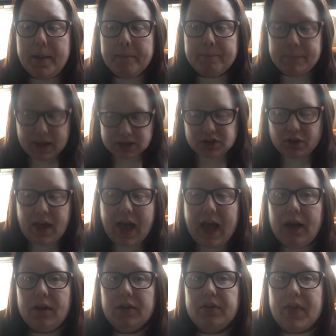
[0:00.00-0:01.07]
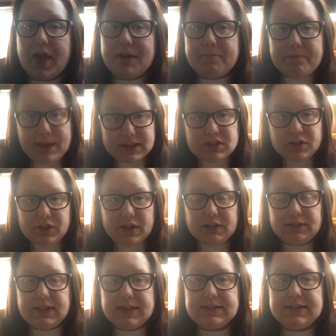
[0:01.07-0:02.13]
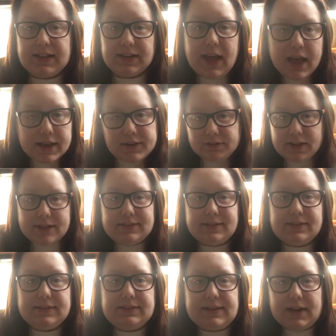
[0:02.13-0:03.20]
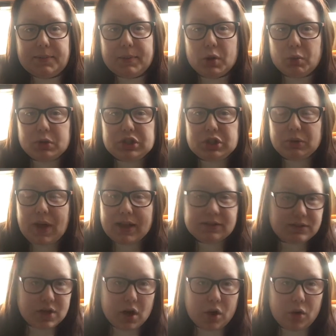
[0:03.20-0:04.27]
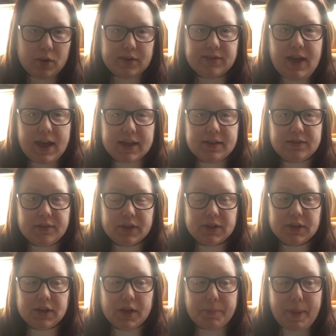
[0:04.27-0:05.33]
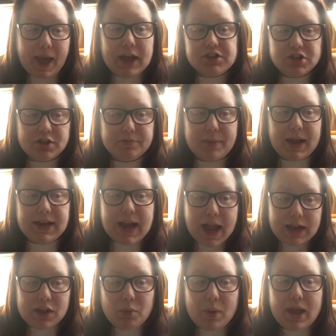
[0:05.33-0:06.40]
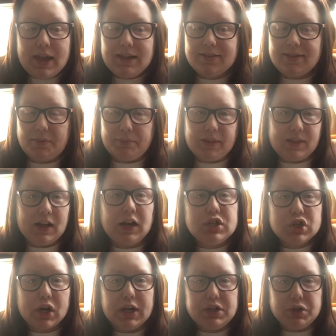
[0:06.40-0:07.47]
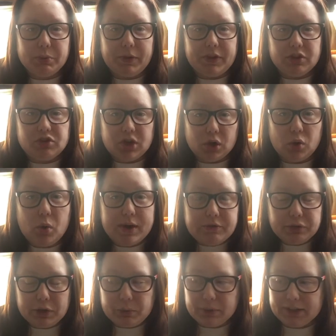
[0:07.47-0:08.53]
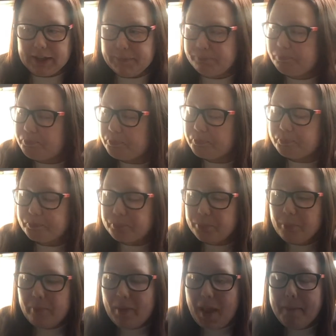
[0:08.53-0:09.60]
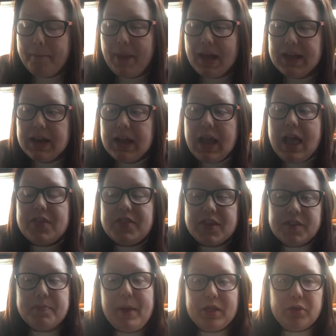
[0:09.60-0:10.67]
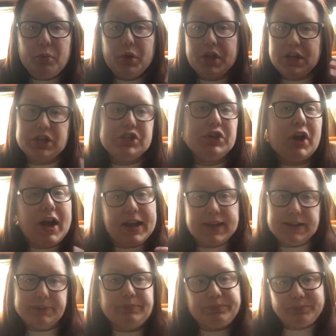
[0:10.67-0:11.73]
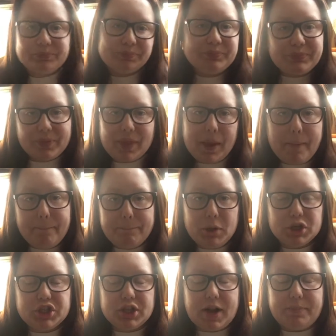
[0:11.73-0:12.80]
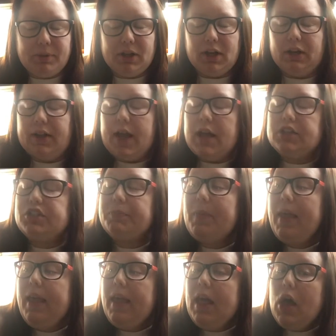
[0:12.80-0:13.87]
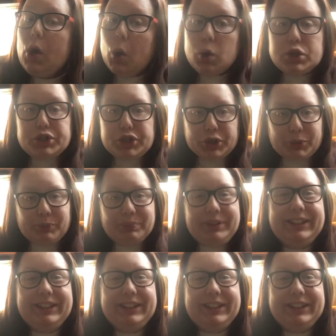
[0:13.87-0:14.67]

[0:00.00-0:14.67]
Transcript: mental health and mental illness and kind of lessen the stigma, which you guys know is kind of a, a passion of mine anyway. It's something that I try and do on this channel quite frequently. But this month we're going to try and push it up a little notch or two.